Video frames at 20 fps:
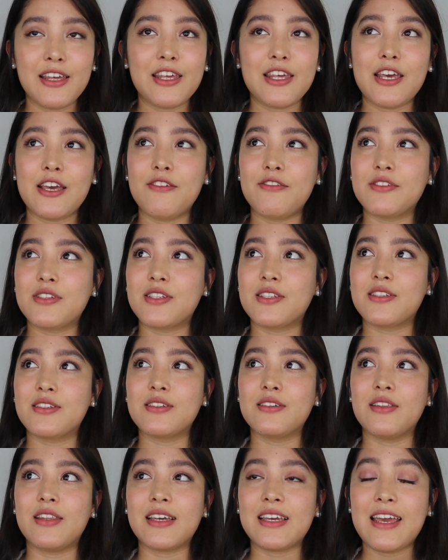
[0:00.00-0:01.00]

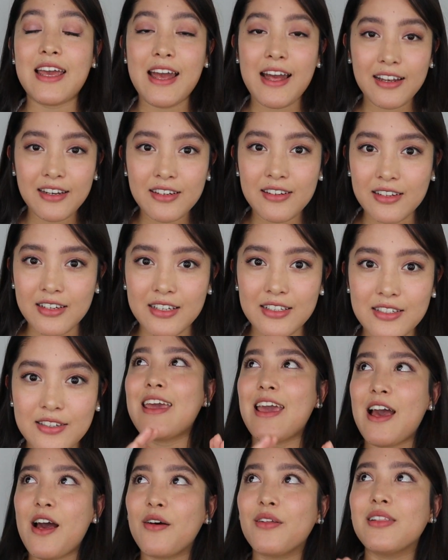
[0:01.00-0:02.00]
gives the candidate
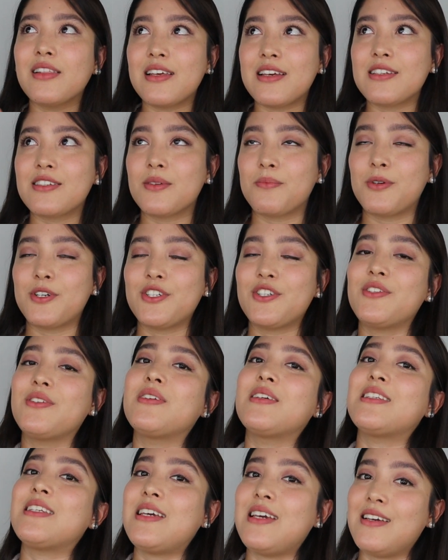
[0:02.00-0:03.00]
countless
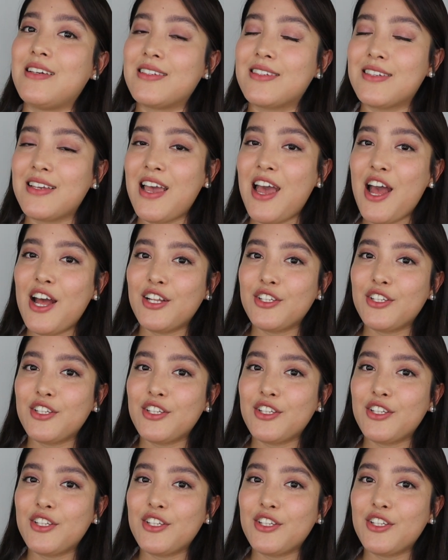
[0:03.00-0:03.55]
opportunities